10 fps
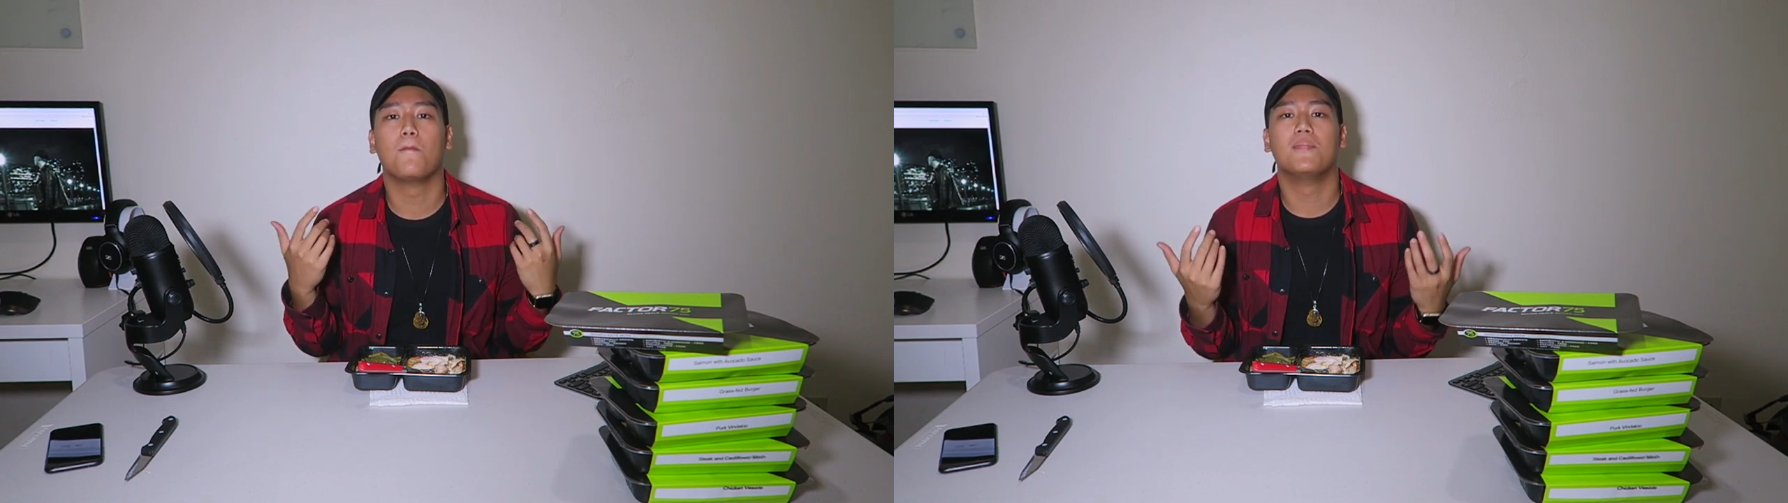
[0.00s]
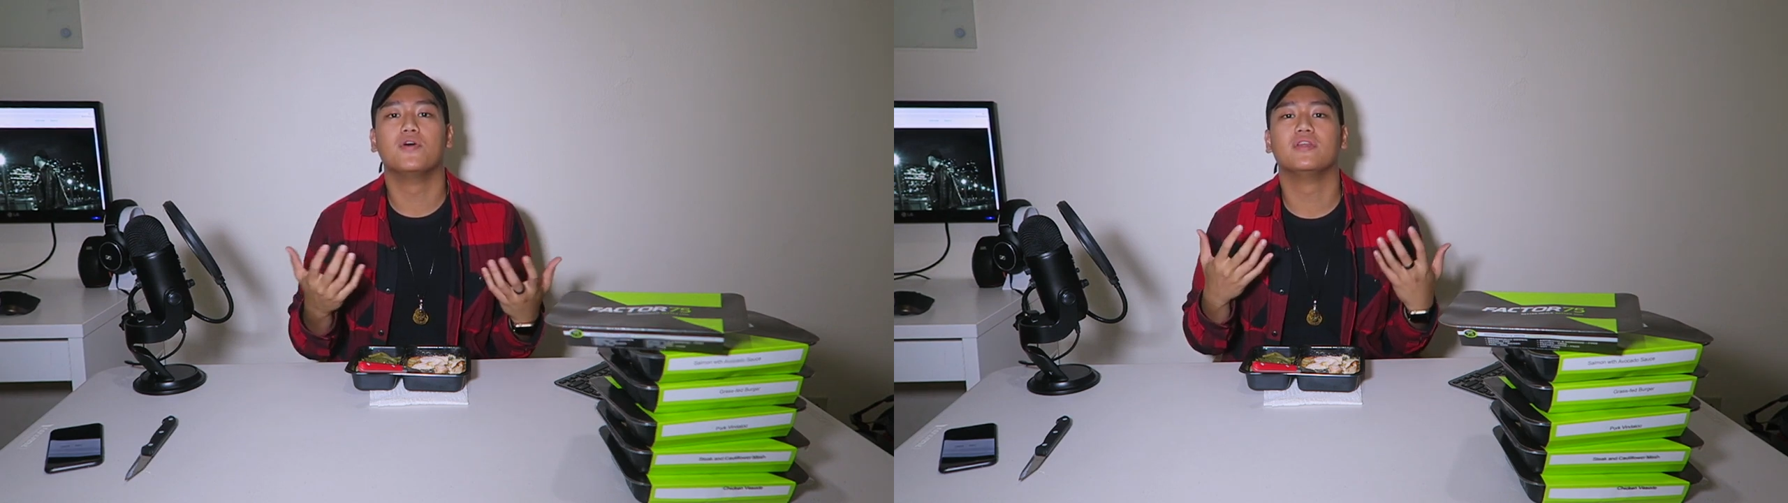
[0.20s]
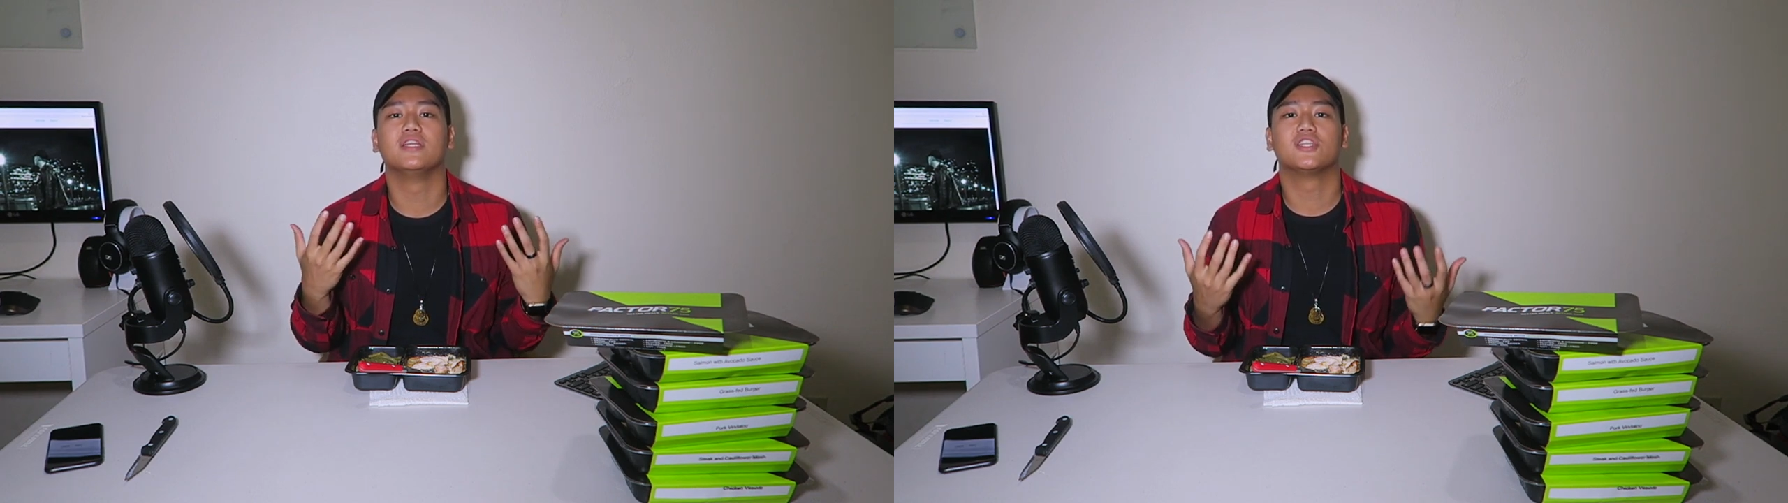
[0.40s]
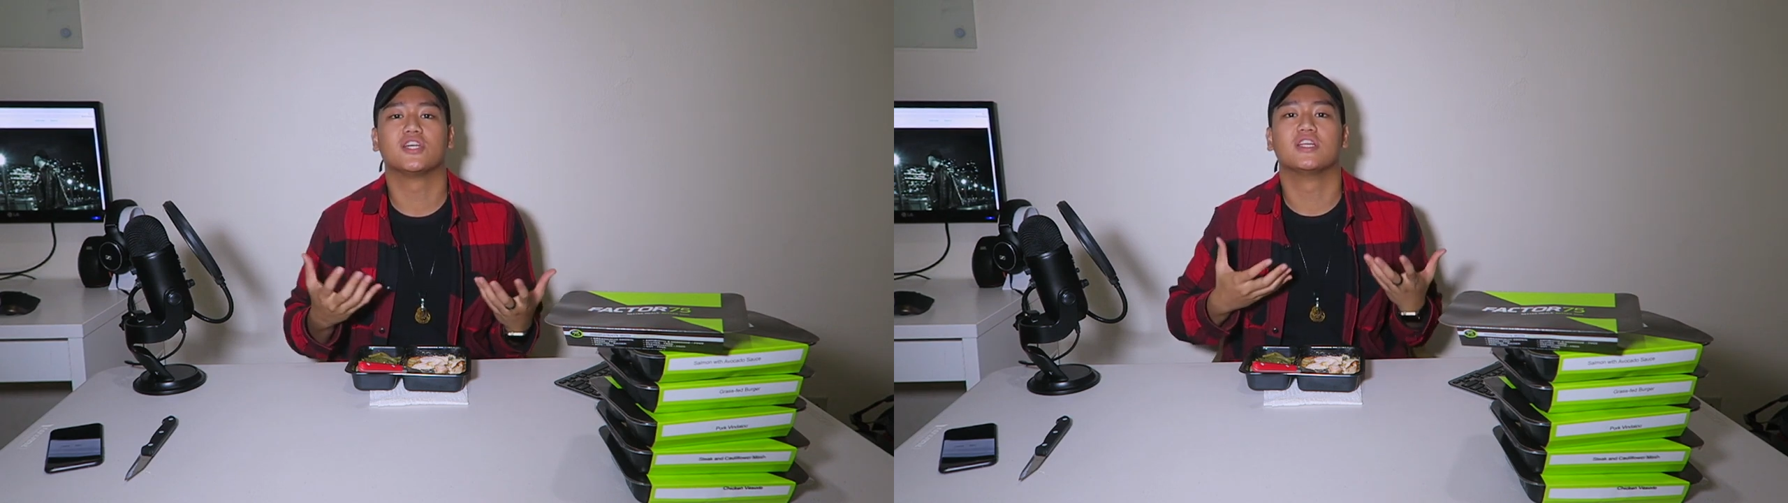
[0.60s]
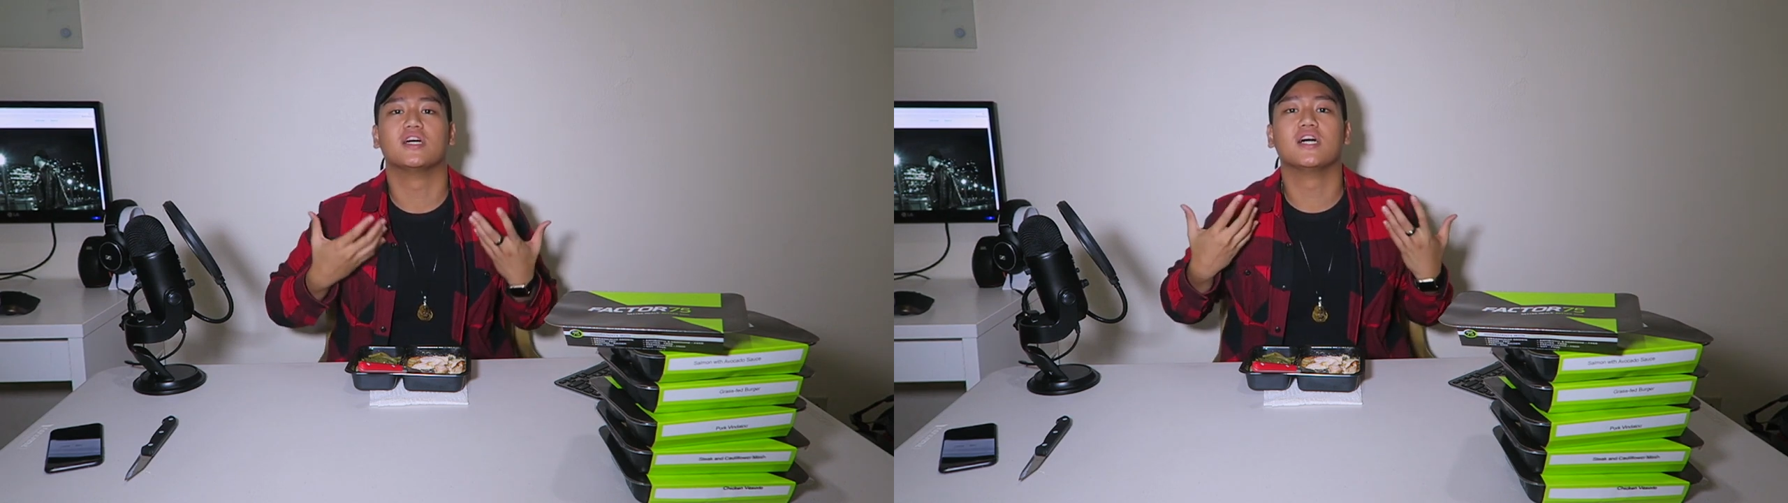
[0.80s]
and building each
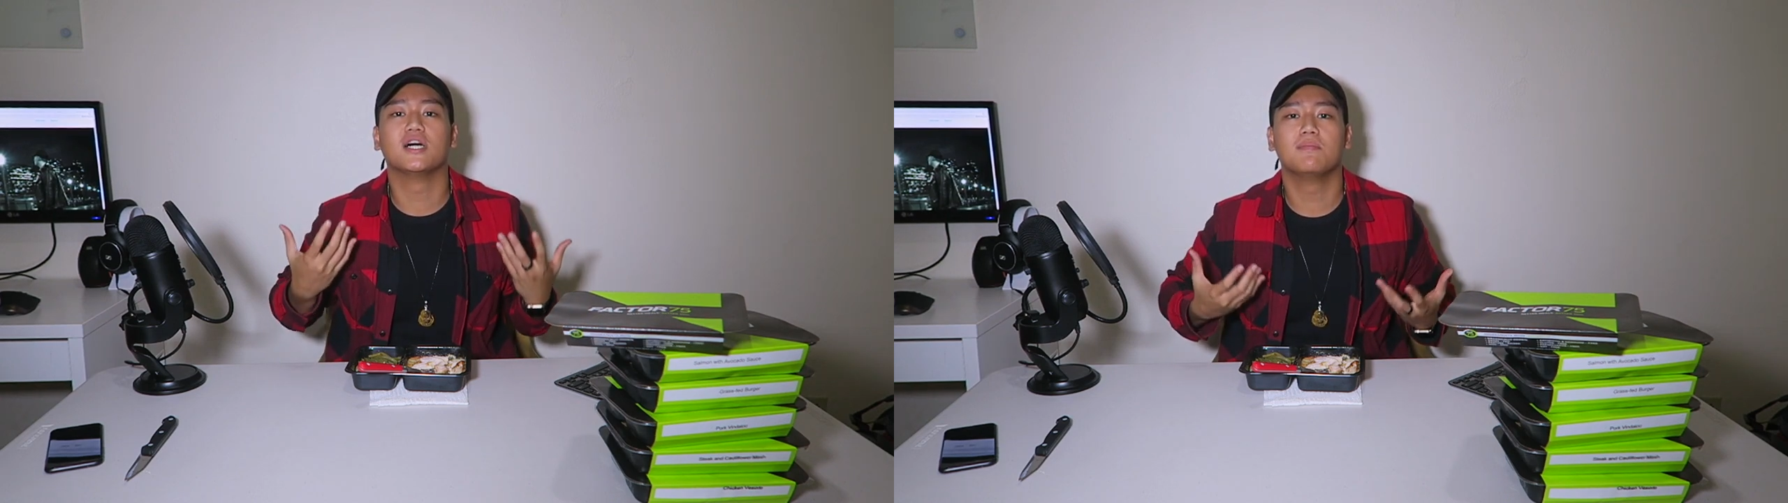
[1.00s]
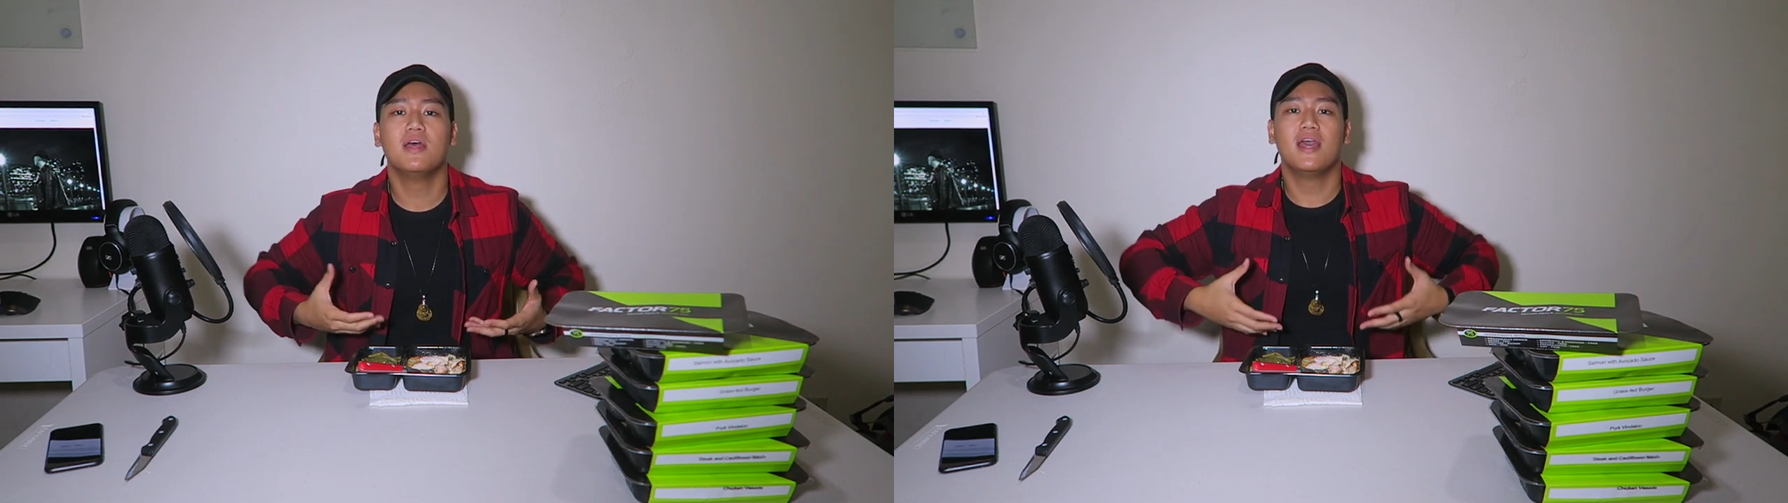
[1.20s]
other up